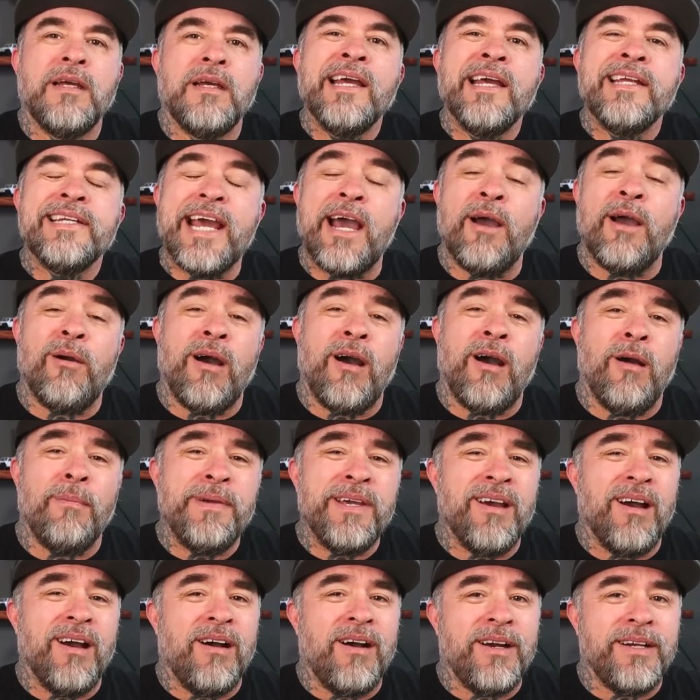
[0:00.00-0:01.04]
Now, I'll be
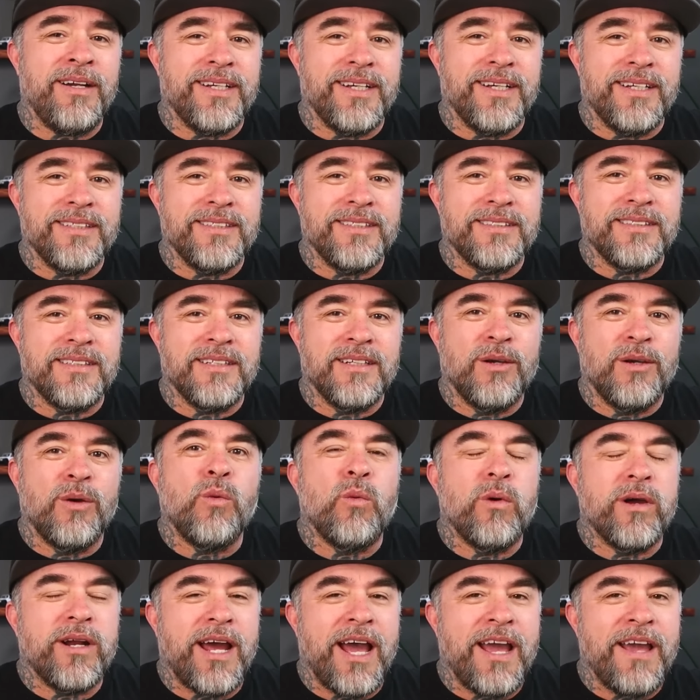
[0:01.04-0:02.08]
honest,
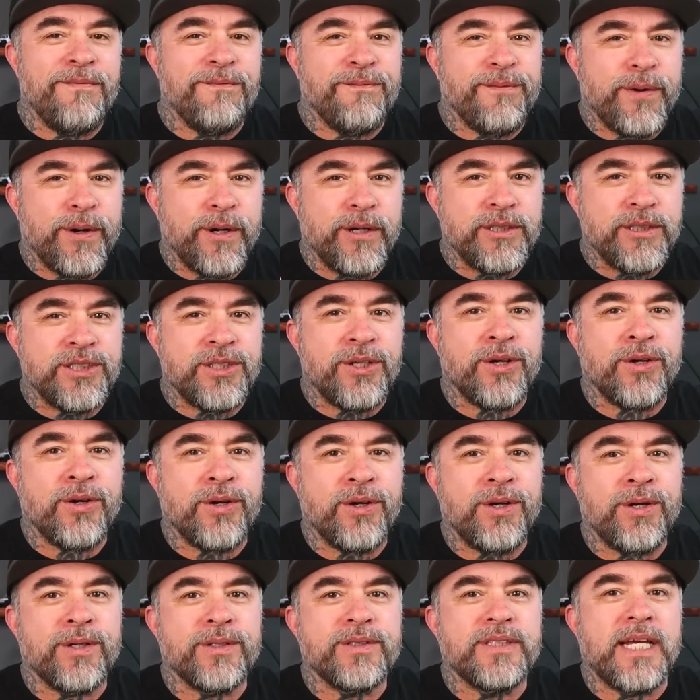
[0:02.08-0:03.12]
when I first
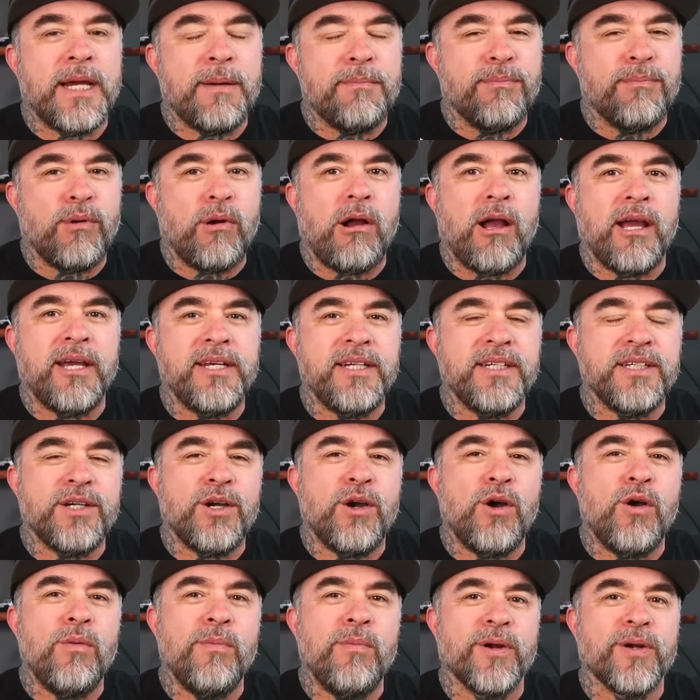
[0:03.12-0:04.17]
heard that Bryan
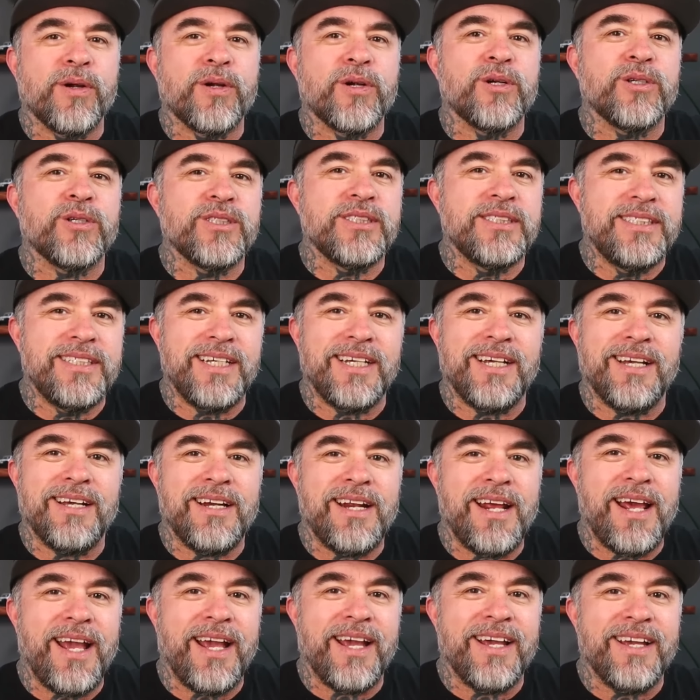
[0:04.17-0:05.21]
Kohberger's
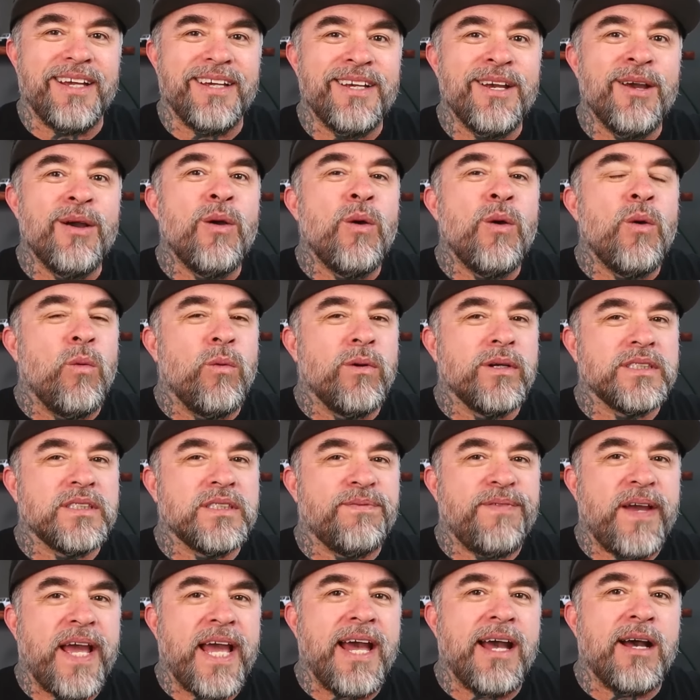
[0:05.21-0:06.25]
DNA was
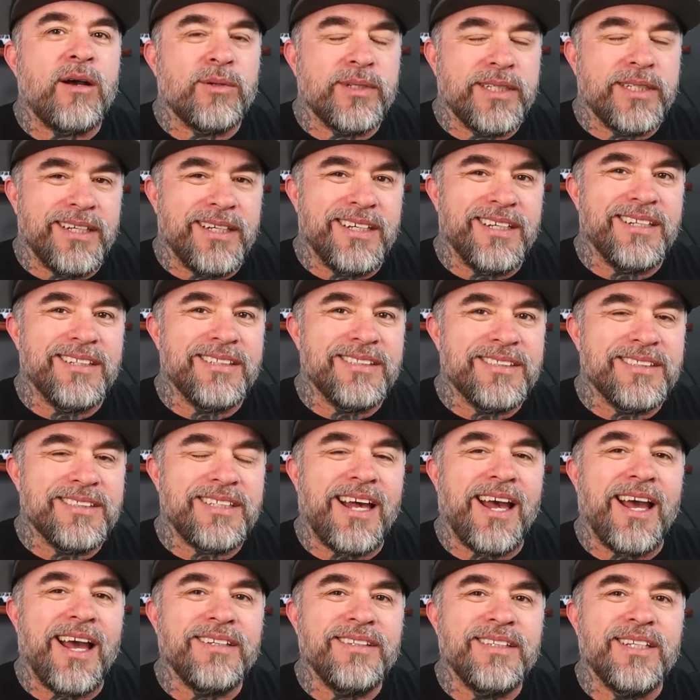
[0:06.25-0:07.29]
found
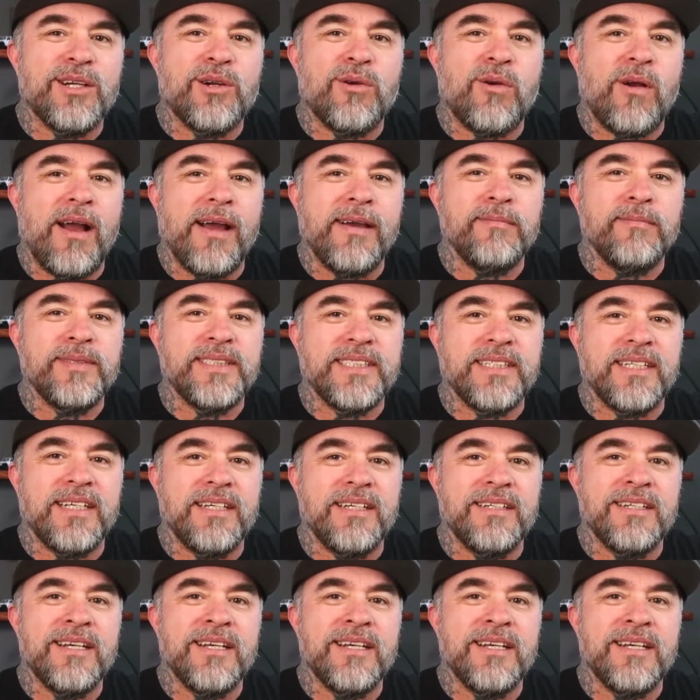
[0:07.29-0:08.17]
inside the crime scene